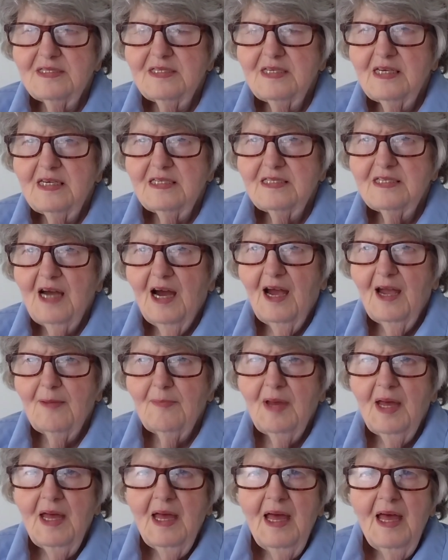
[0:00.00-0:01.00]
Tea Time.
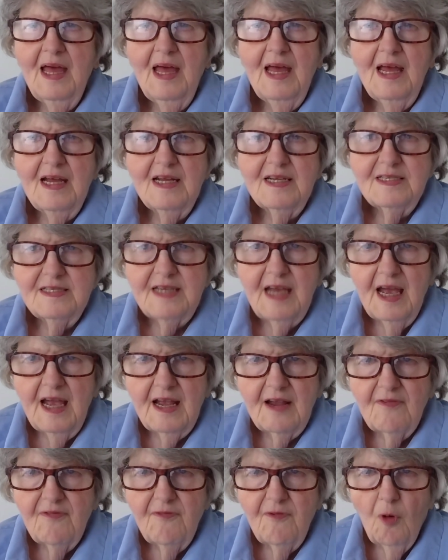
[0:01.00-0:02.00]

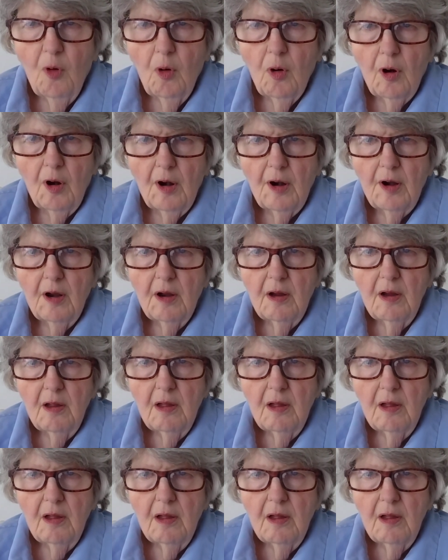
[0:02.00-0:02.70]
Take 4.